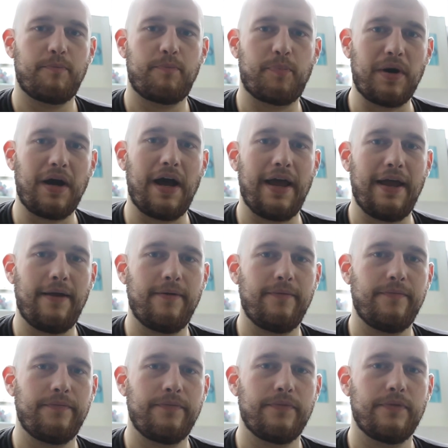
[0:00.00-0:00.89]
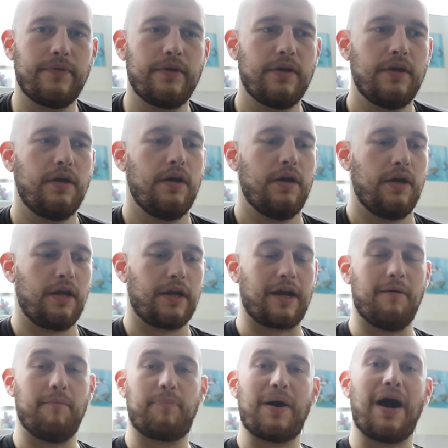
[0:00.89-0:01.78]
But
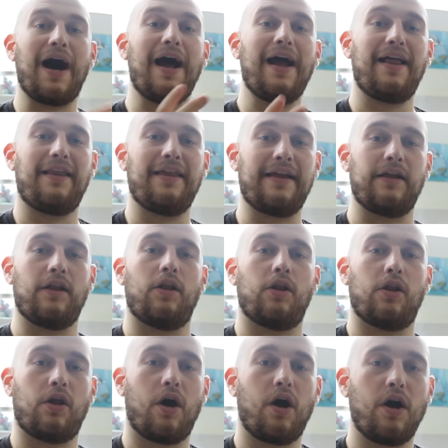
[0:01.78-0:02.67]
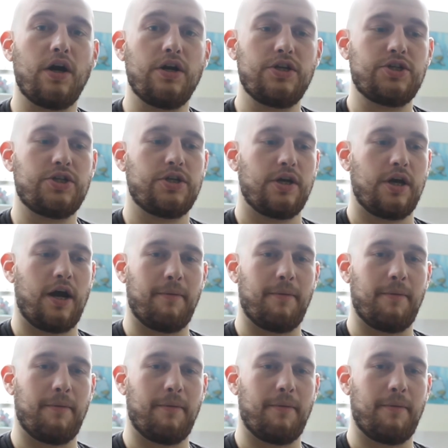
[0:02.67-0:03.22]
compiling large